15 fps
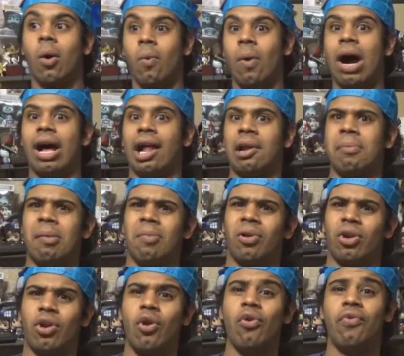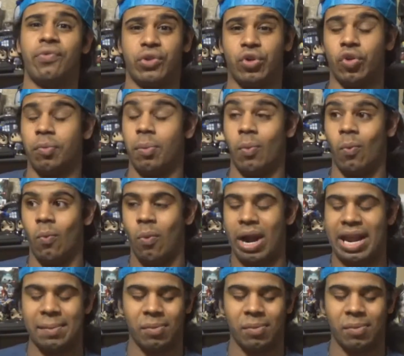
a while. I remember Goof Troop way